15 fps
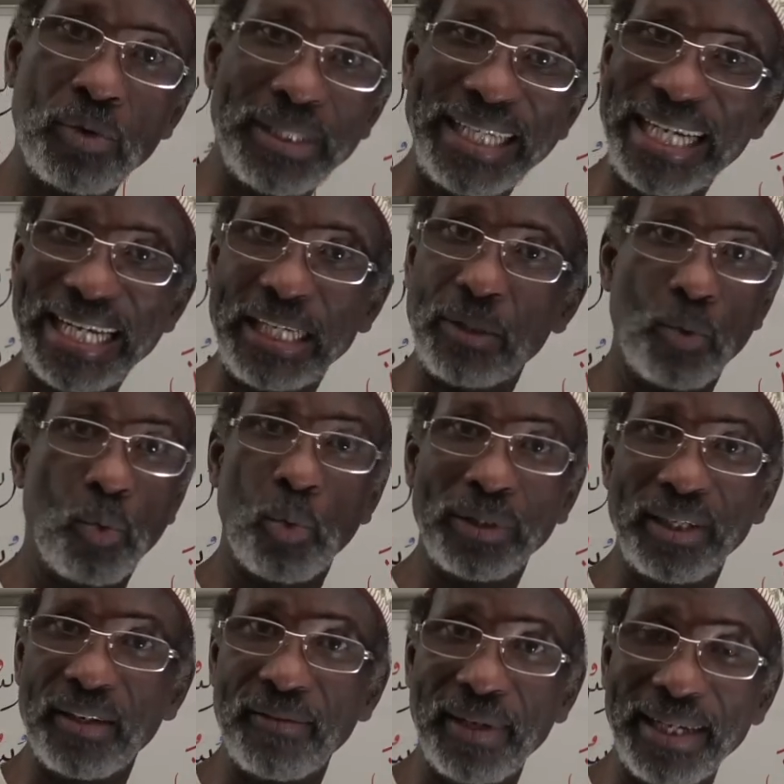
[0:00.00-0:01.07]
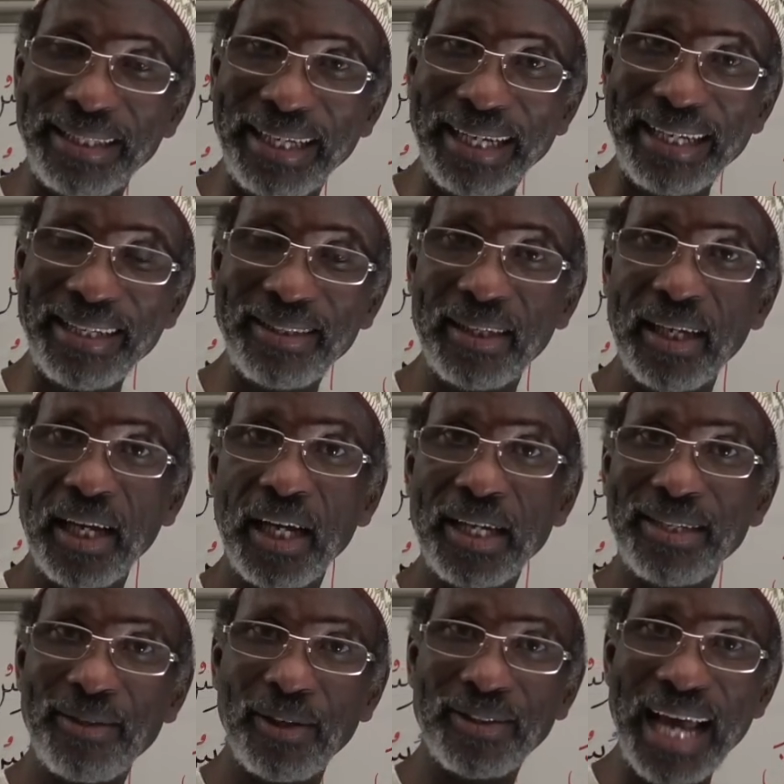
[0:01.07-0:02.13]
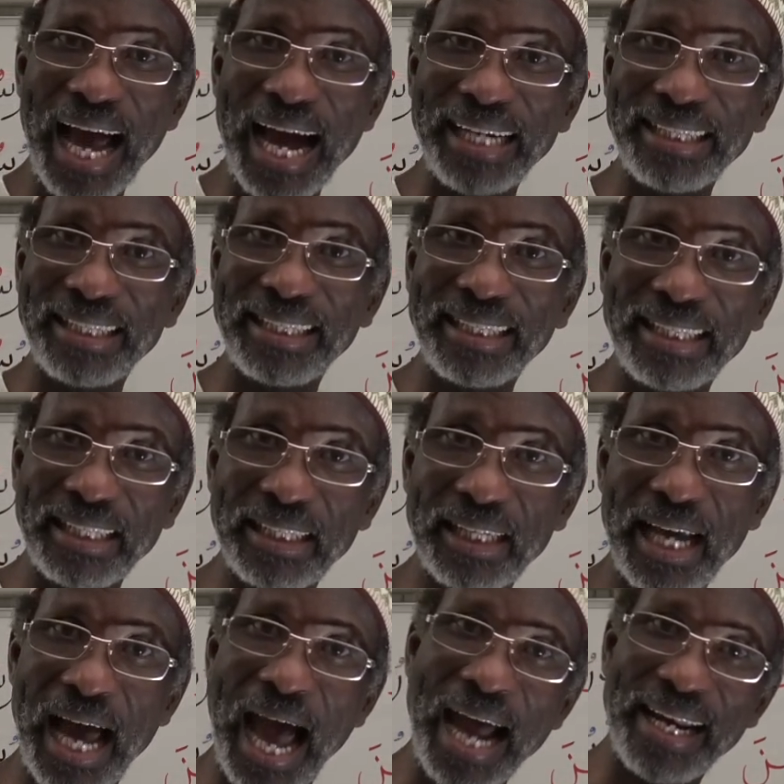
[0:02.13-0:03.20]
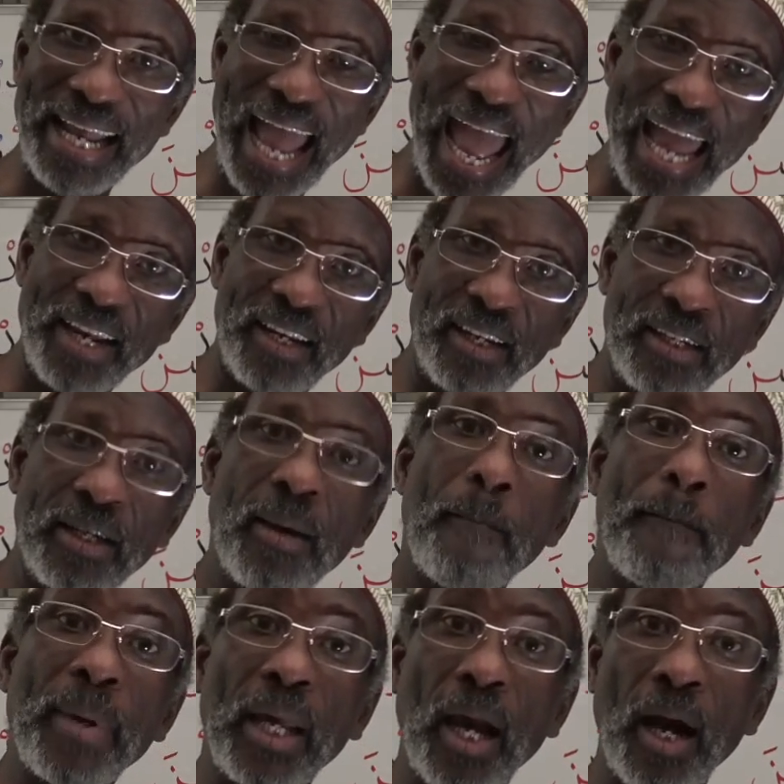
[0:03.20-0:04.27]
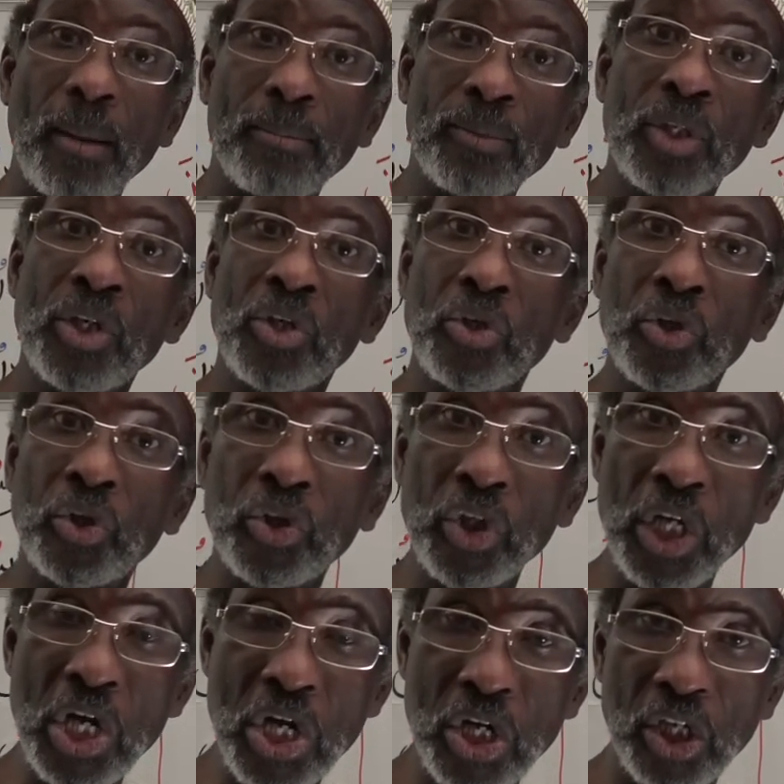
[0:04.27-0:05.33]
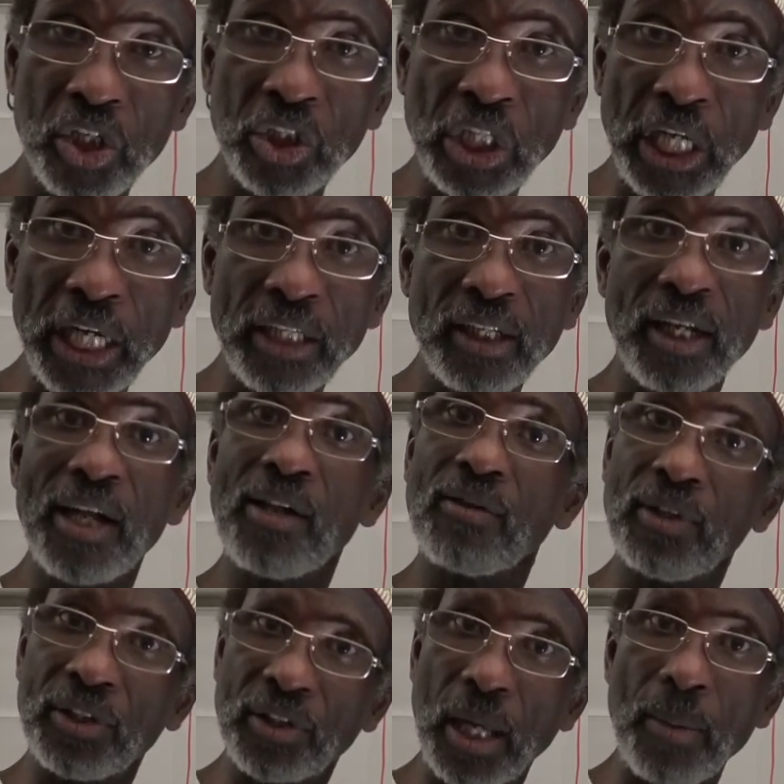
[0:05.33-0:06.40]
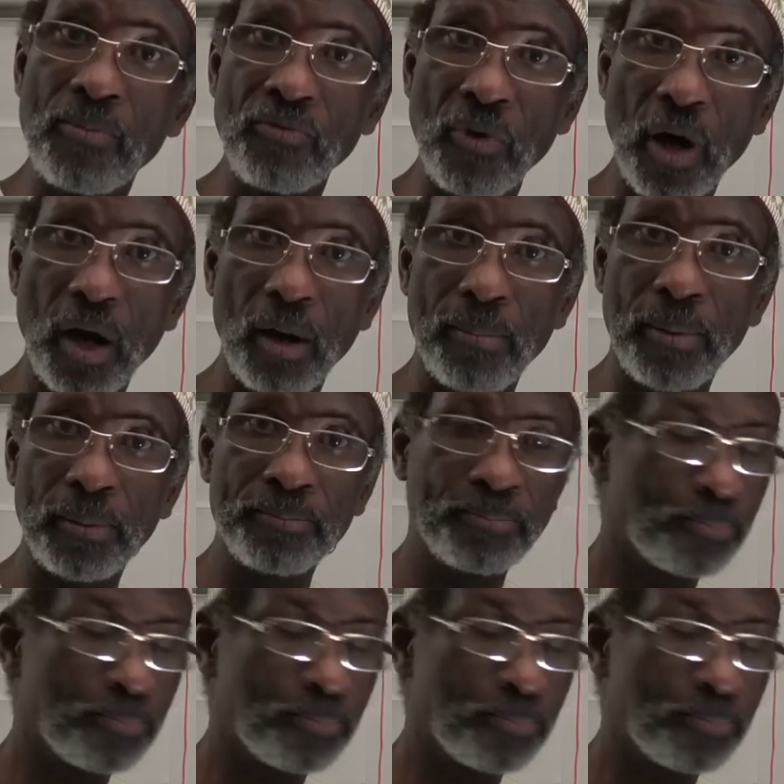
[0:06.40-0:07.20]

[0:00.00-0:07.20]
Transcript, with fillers: did whatever it is, just add t at the end, become she did the same verb.